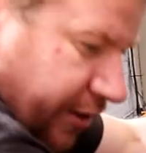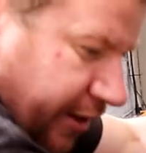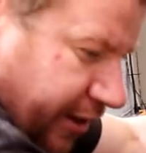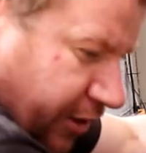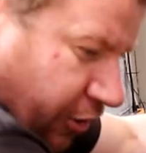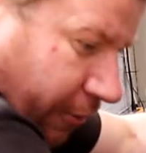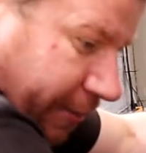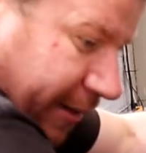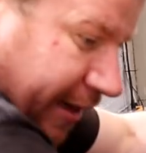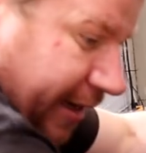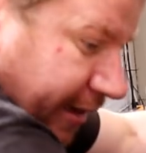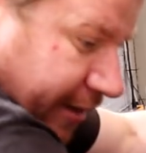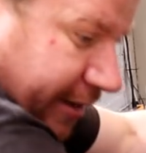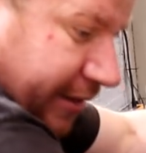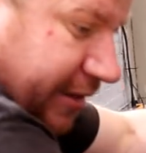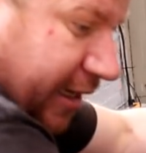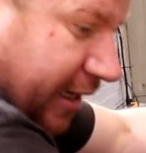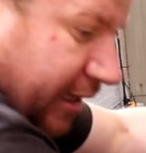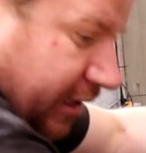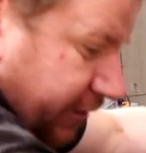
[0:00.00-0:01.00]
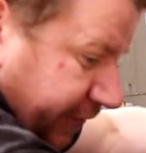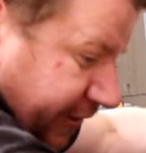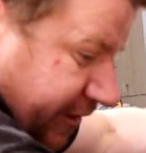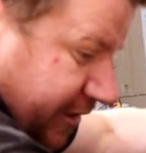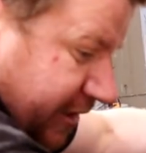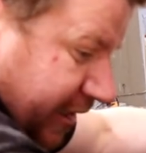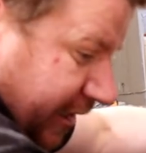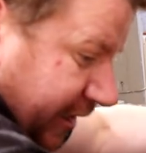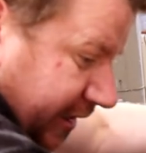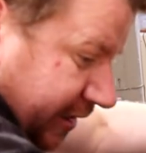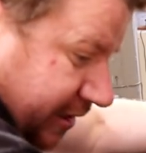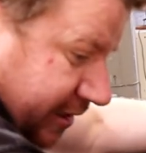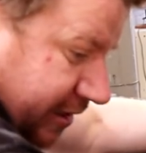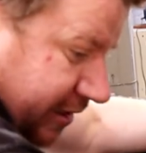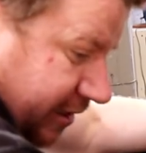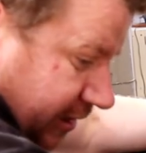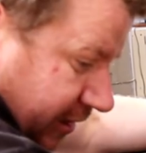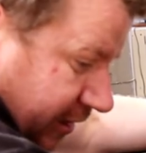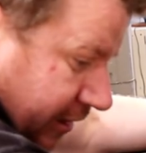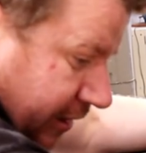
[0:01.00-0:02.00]
they'd not been in the tanks for
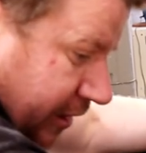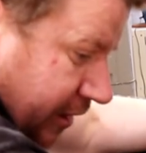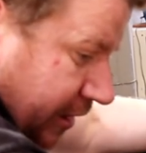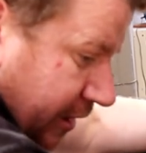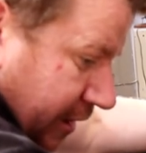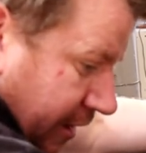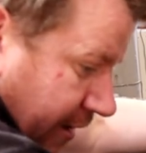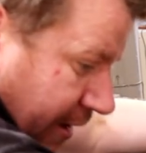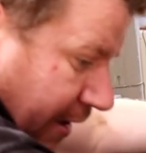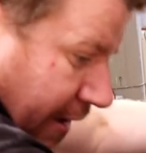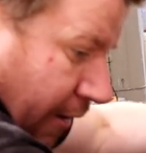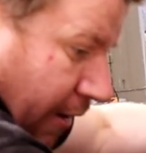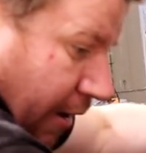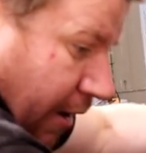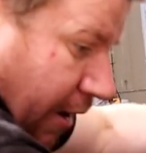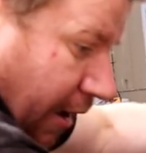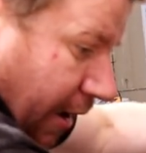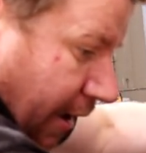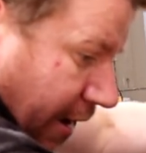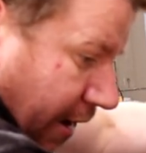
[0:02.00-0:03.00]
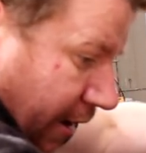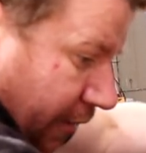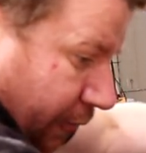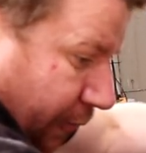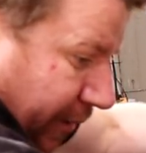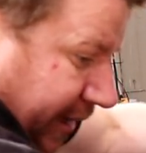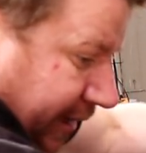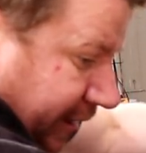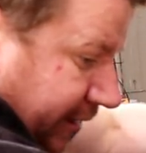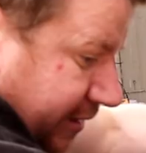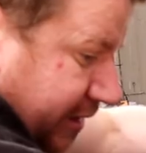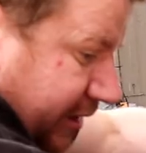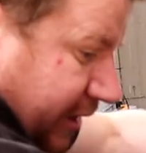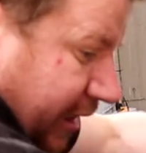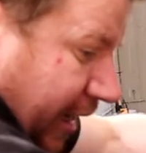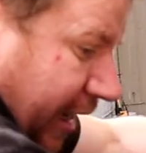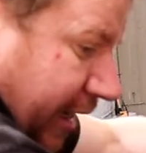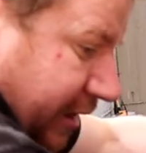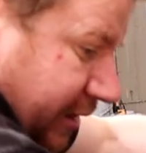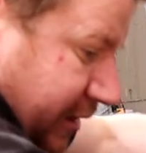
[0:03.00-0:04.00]
six uh, weeks
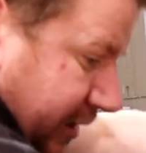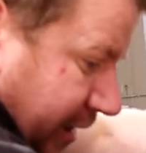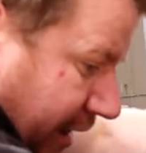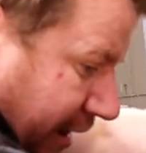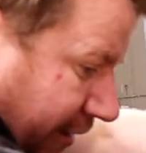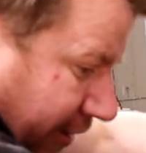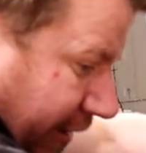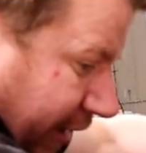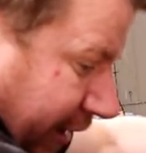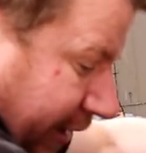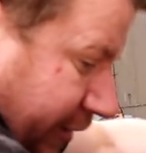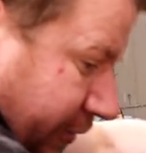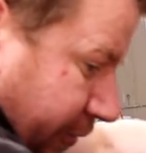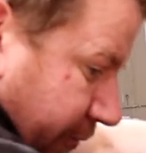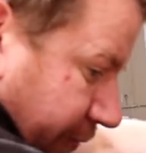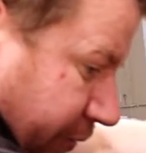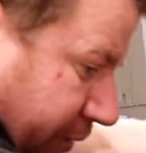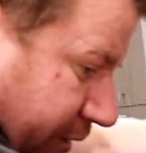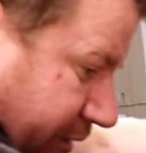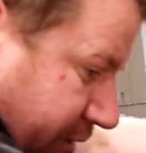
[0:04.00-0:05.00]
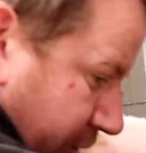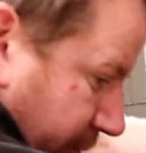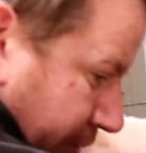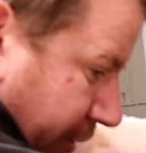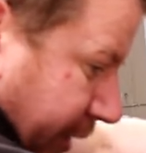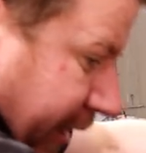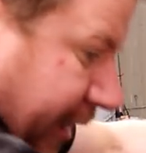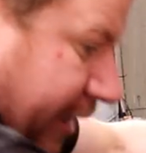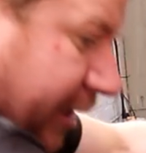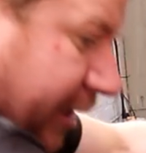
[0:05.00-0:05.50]
as I think somebody